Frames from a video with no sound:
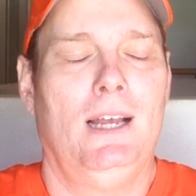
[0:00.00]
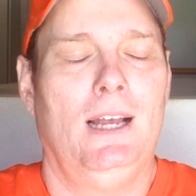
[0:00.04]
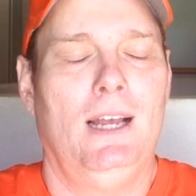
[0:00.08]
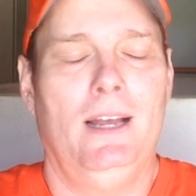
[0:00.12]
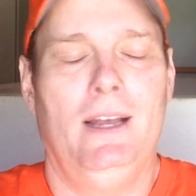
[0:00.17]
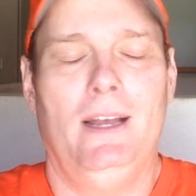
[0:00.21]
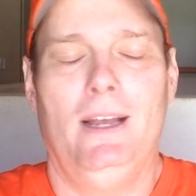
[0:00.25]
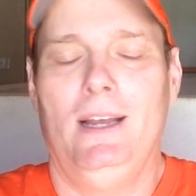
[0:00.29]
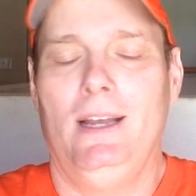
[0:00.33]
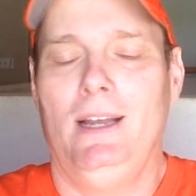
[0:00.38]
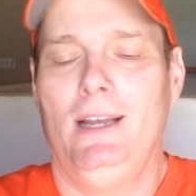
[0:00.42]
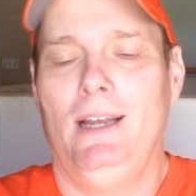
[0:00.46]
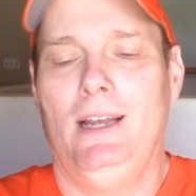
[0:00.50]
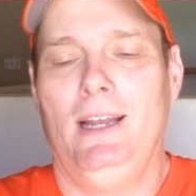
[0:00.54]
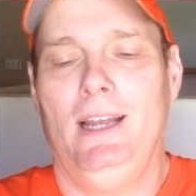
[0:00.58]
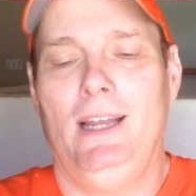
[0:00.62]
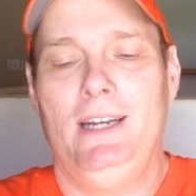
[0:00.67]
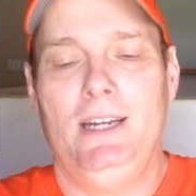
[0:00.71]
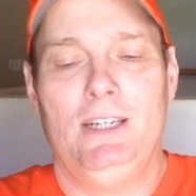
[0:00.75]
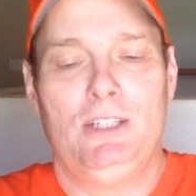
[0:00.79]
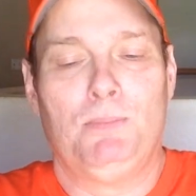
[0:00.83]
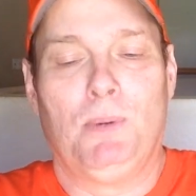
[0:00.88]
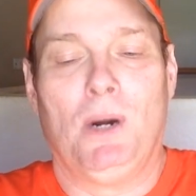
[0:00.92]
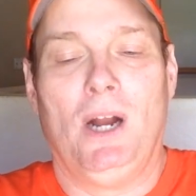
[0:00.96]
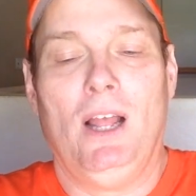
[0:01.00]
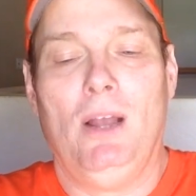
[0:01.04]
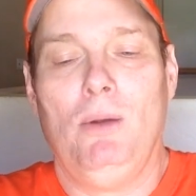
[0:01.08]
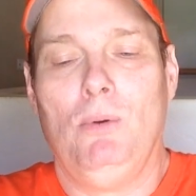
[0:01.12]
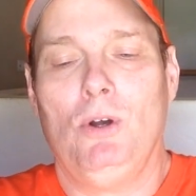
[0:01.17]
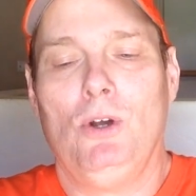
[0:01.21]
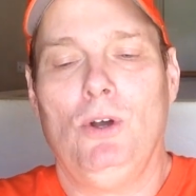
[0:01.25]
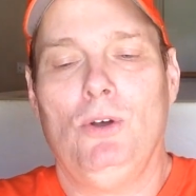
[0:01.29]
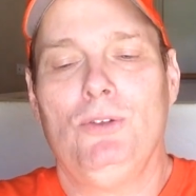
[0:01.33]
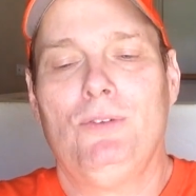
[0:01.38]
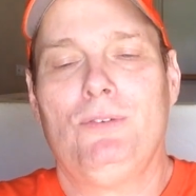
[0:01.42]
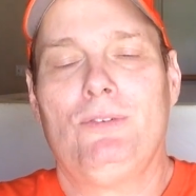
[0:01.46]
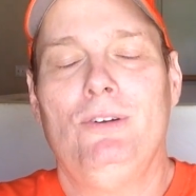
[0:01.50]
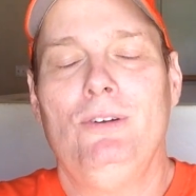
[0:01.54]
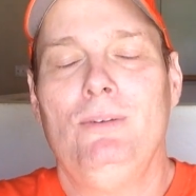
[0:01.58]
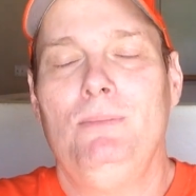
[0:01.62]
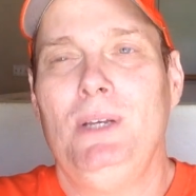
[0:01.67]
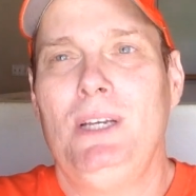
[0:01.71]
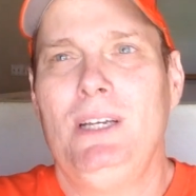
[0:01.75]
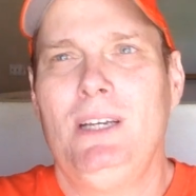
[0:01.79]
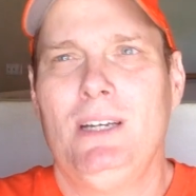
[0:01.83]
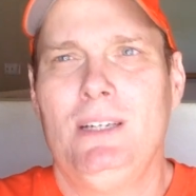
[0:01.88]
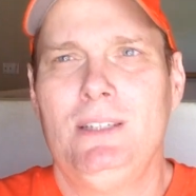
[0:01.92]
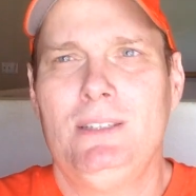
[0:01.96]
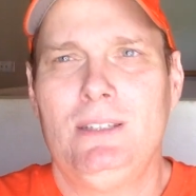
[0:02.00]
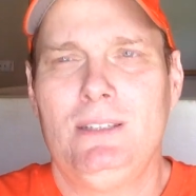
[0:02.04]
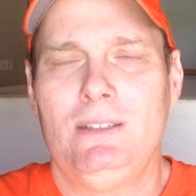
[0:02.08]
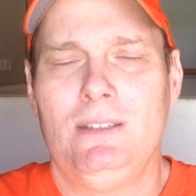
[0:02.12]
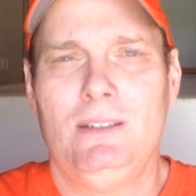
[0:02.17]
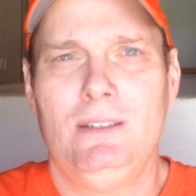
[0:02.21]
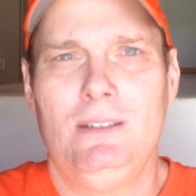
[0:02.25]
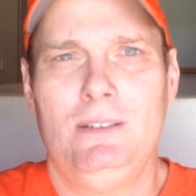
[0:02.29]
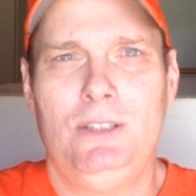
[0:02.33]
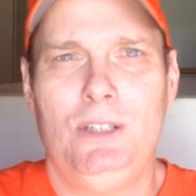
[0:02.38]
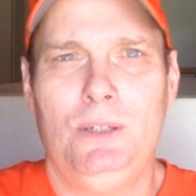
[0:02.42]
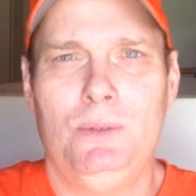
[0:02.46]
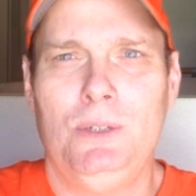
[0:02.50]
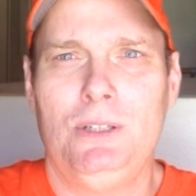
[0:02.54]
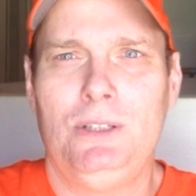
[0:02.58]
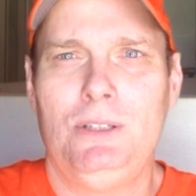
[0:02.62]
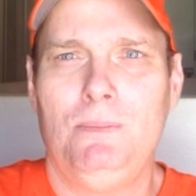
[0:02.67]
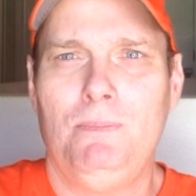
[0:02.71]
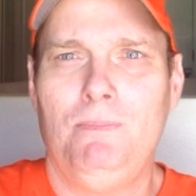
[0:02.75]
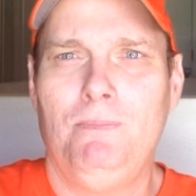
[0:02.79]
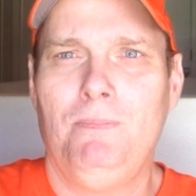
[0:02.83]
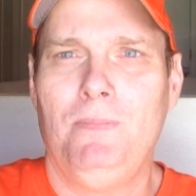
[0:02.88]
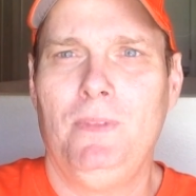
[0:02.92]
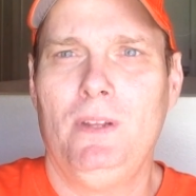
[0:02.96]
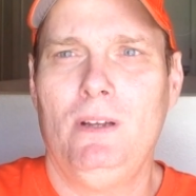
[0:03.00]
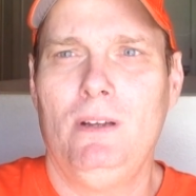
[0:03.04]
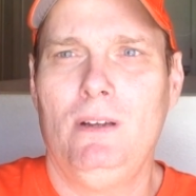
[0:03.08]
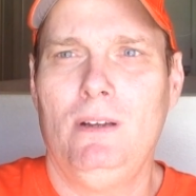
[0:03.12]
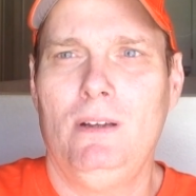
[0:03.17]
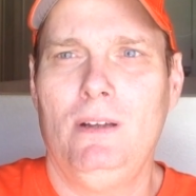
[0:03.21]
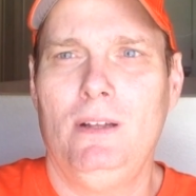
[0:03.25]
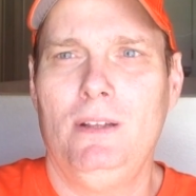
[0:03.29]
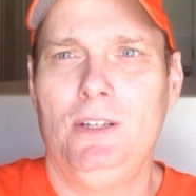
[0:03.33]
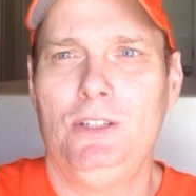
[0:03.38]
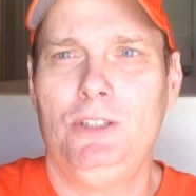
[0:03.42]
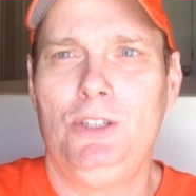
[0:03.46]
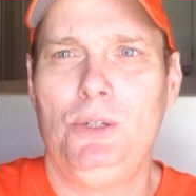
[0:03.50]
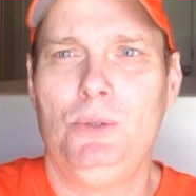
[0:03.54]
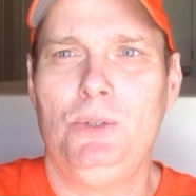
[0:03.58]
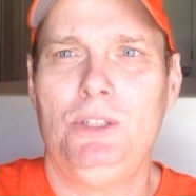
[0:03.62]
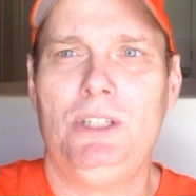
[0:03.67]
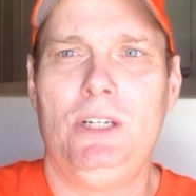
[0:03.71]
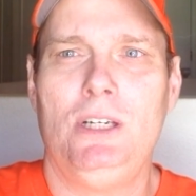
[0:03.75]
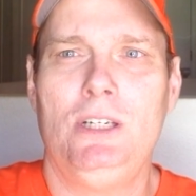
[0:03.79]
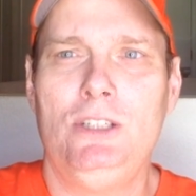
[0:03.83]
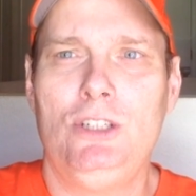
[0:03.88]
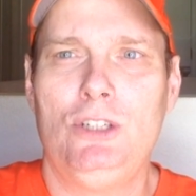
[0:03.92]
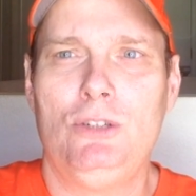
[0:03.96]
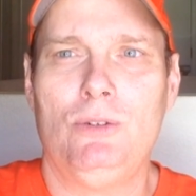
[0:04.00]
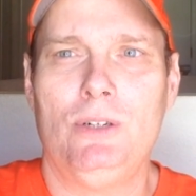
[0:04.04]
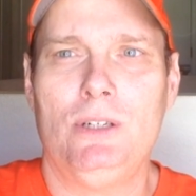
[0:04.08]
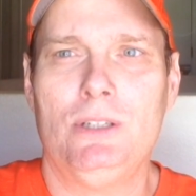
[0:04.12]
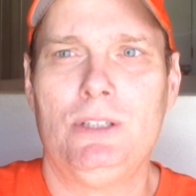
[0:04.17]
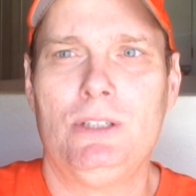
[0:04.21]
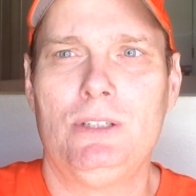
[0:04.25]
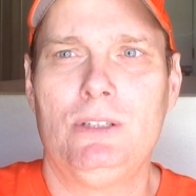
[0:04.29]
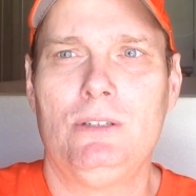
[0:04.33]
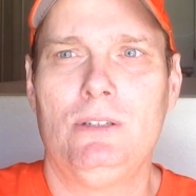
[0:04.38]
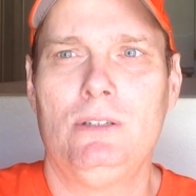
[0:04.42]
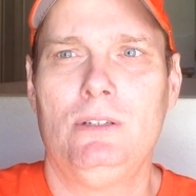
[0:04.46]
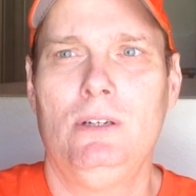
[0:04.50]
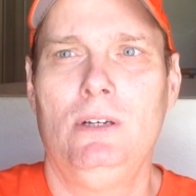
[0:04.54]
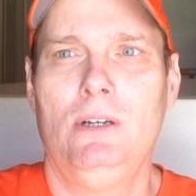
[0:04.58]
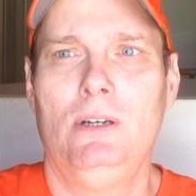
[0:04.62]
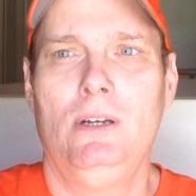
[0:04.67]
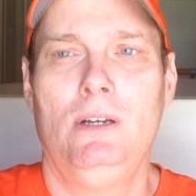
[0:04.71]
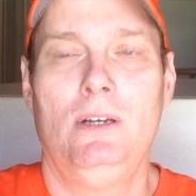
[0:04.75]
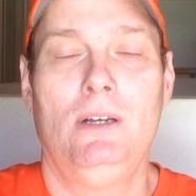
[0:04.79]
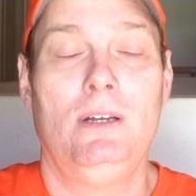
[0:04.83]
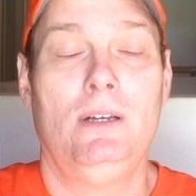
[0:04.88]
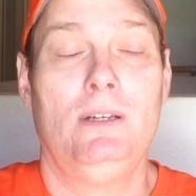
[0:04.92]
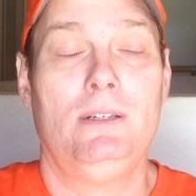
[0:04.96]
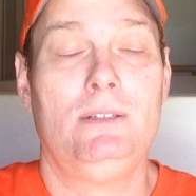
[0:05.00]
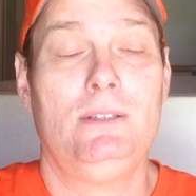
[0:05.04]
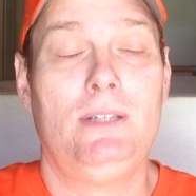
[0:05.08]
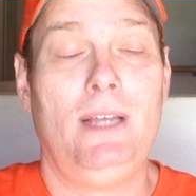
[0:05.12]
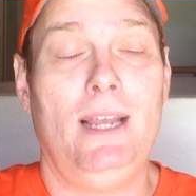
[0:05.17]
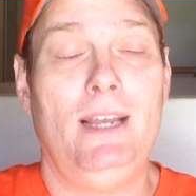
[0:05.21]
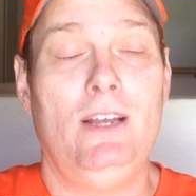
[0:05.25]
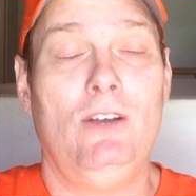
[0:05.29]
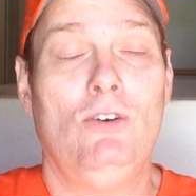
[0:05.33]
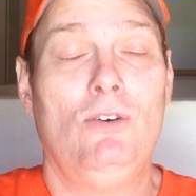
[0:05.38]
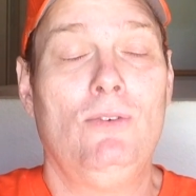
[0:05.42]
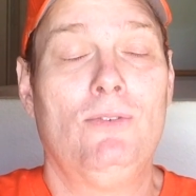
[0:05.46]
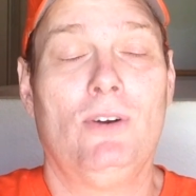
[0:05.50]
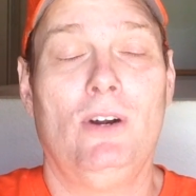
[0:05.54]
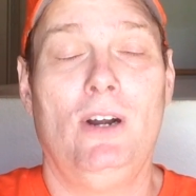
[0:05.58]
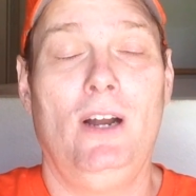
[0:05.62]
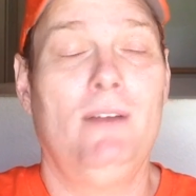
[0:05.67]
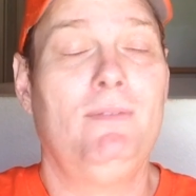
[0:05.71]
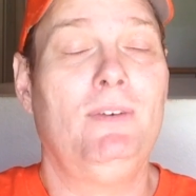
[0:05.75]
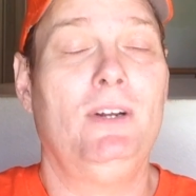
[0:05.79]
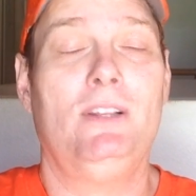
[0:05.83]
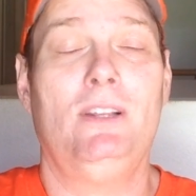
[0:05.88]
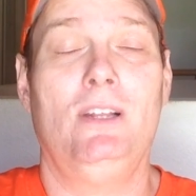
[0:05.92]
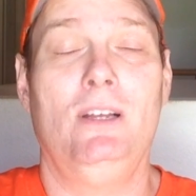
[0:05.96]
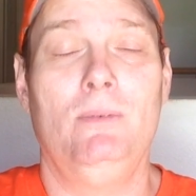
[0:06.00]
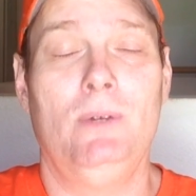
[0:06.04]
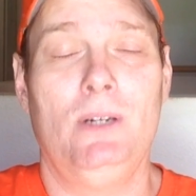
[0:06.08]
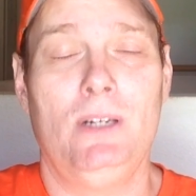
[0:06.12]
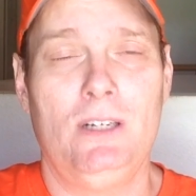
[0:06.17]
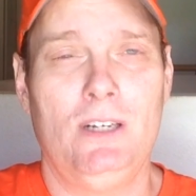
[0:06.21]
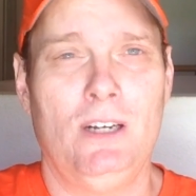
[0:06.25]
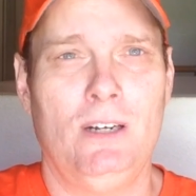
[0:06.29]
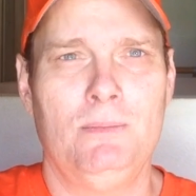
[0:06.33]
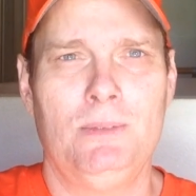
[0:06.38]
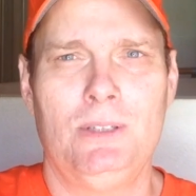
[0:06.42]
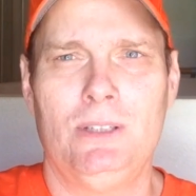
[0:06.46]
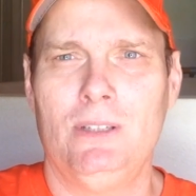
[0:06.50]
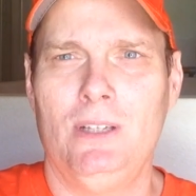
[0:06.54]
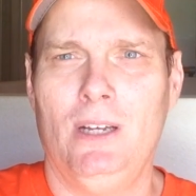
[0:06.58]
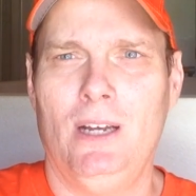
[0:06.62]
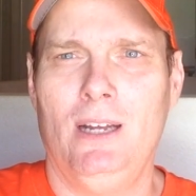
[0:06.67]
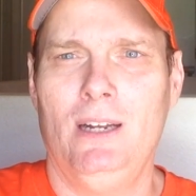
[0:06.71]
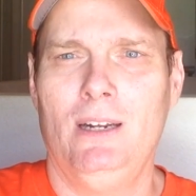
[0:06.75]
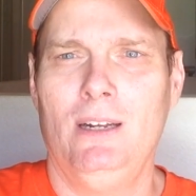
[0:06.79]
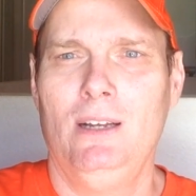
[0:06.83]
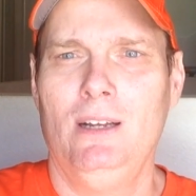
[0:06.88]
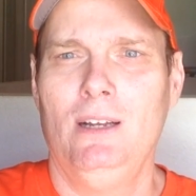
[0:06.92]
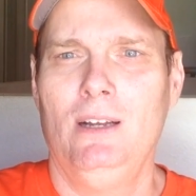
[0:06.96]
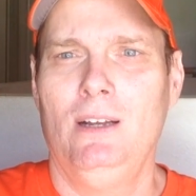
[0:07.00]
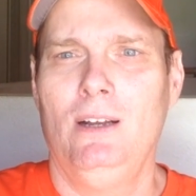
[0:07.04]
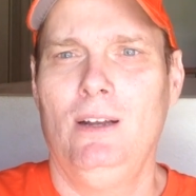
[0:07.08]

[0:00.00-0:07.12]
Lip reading: And it probably will go through because the Jewish interests take over everything when it comes to that.